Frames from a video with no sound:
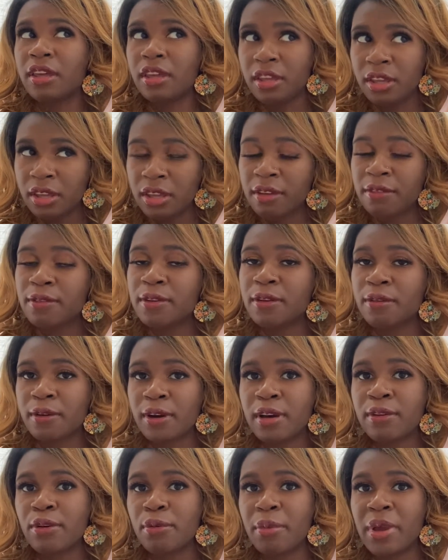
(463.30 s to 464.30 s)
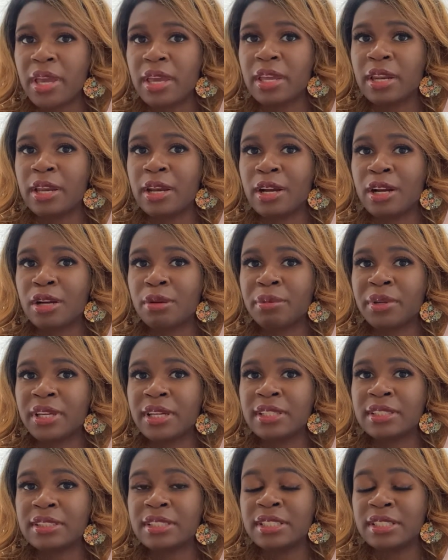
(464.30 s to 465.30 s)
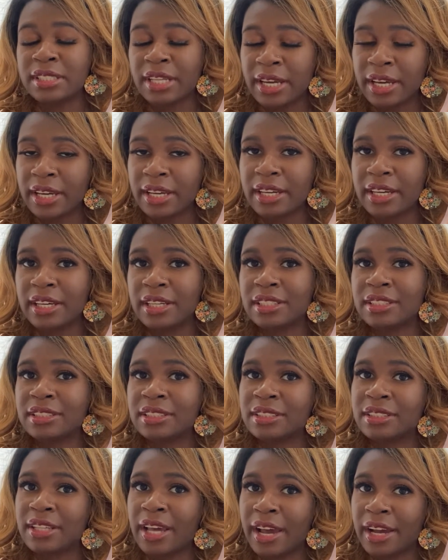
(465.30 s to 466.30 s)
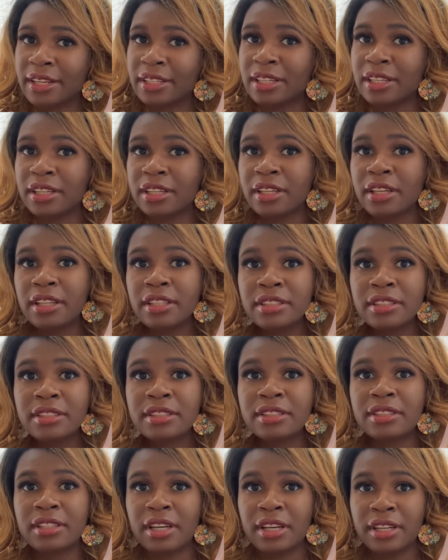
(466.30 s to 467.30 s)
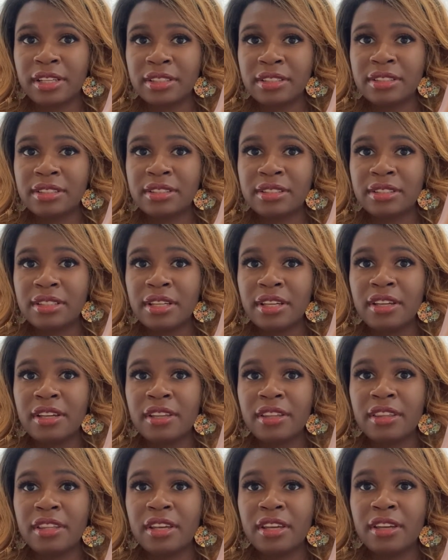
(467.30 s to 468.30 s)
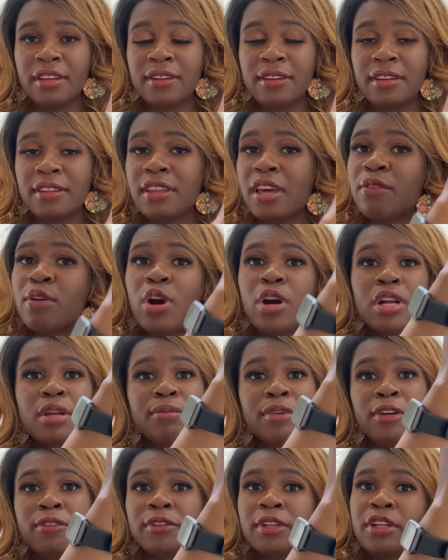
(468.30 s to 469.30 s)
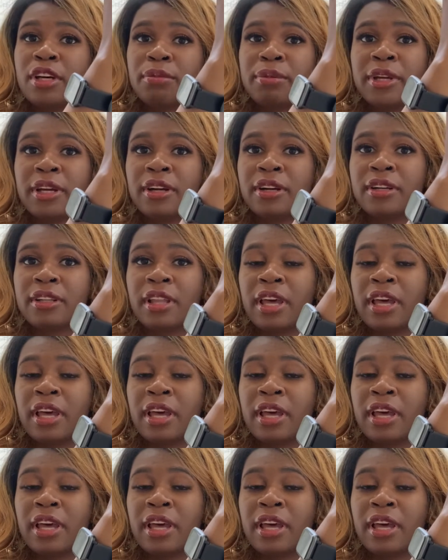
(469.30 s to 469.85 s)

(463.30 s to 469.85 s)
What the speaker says: if you ever make it here, because the deck is stacked against us, then they've already moved it up here.